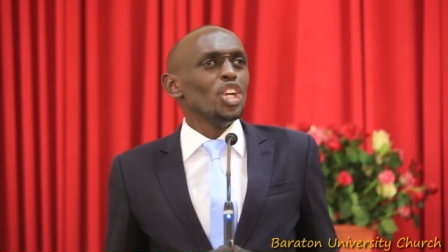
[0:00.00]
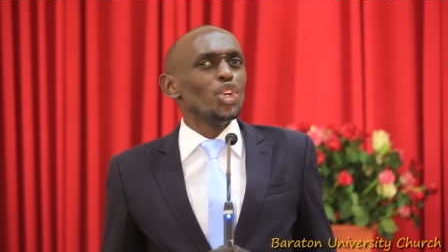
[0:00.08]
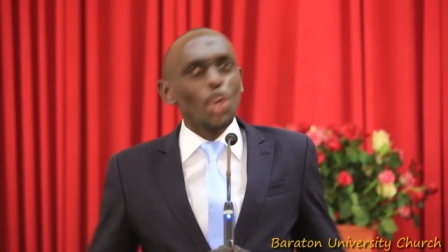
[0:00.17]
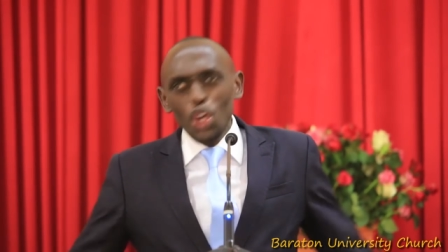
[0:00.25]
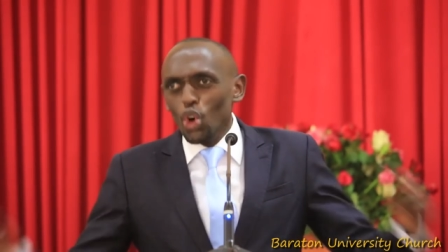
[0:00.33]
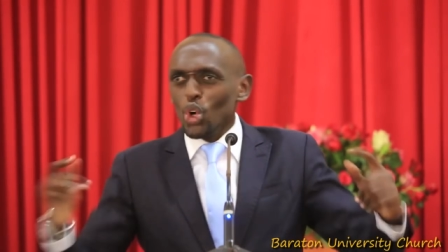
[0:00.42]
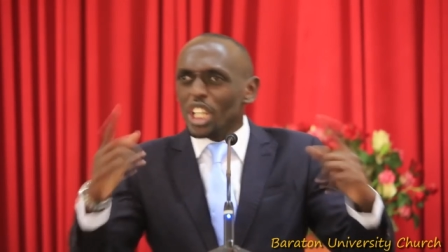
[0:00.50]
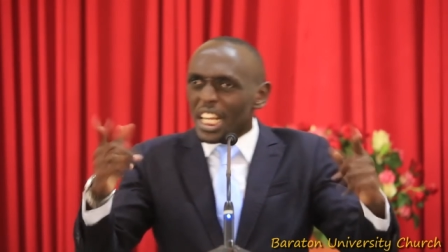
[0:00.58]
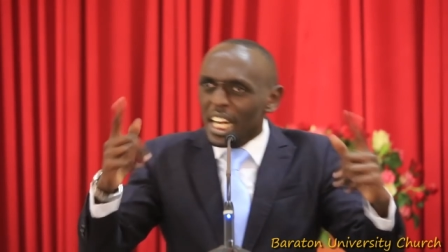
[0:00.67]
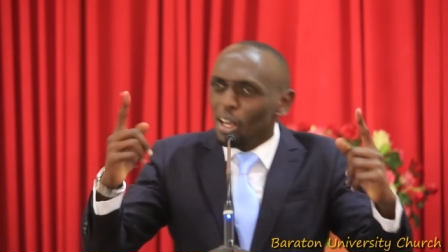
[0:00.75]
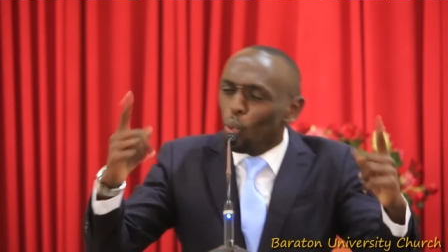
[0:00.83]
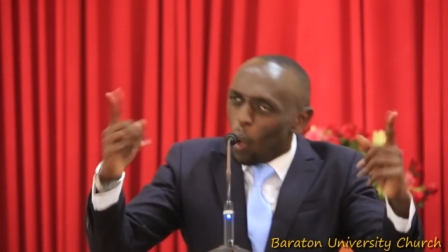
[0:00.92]
Do you
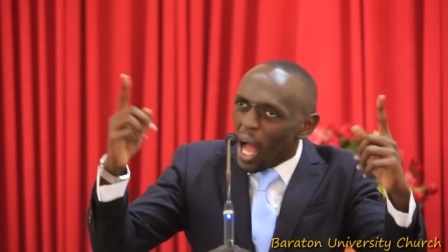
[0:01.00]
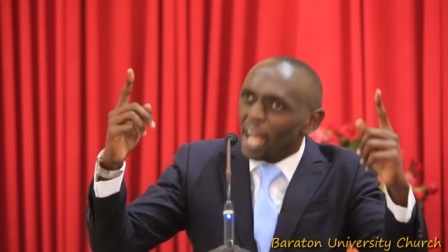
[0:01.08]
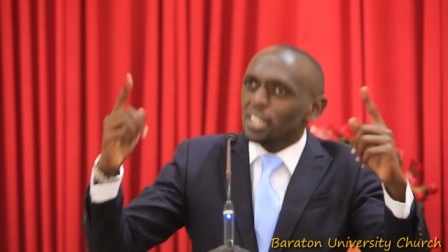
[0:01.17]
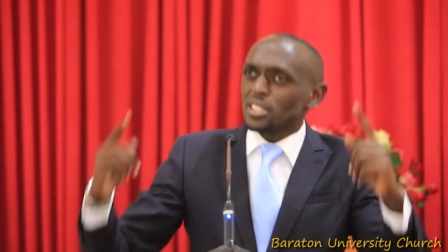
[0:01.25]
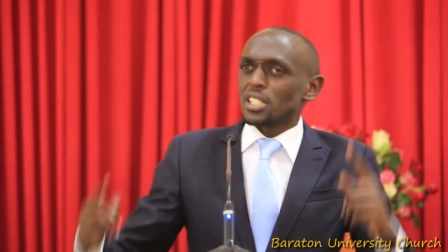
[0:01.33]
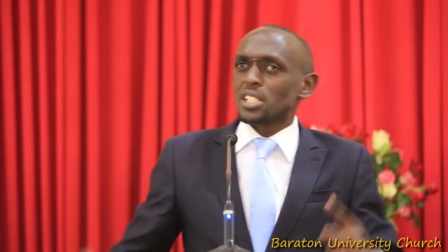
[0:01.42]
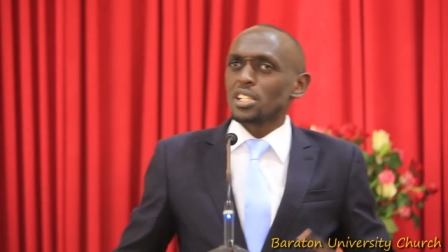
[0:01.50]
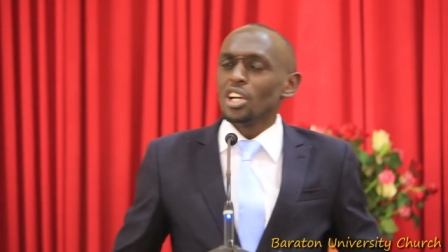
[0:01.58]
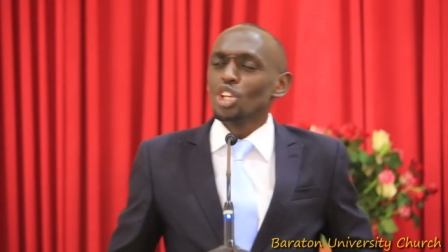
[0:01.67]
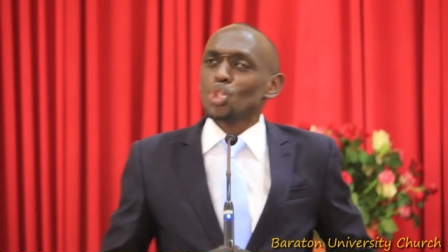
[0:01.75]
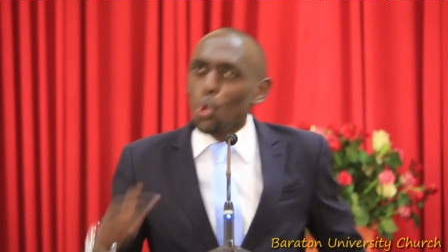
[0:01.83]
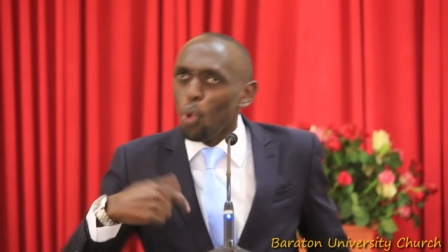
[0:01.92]
really want
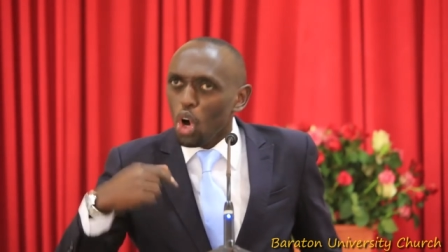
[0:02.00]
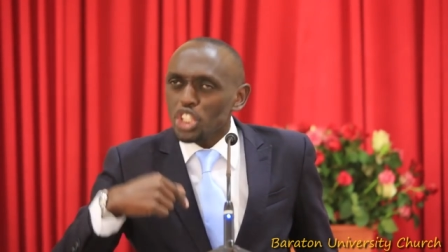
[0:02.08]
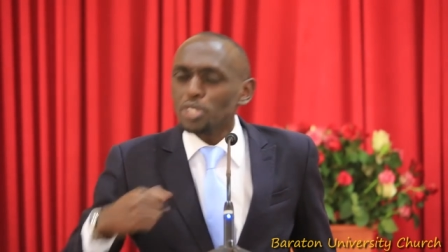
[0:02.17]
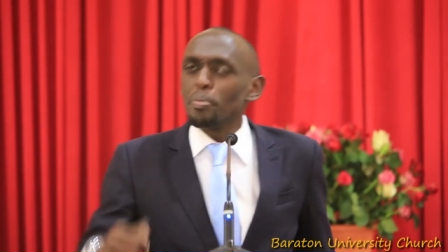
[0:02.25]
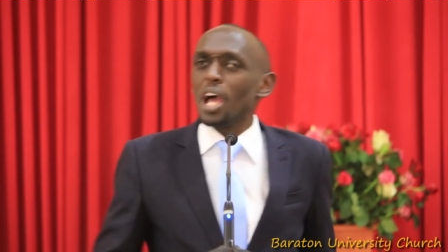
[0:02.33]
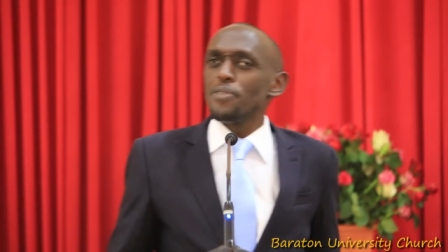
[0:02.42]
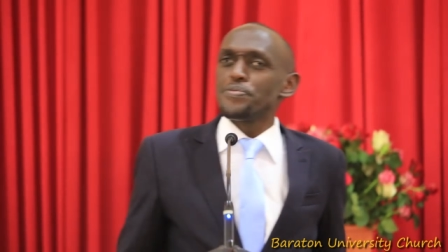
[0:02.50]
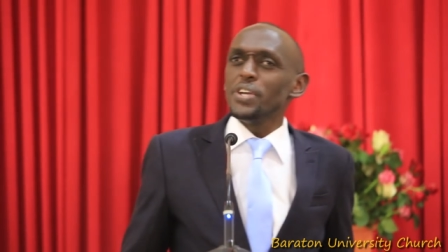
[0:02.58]
to wash my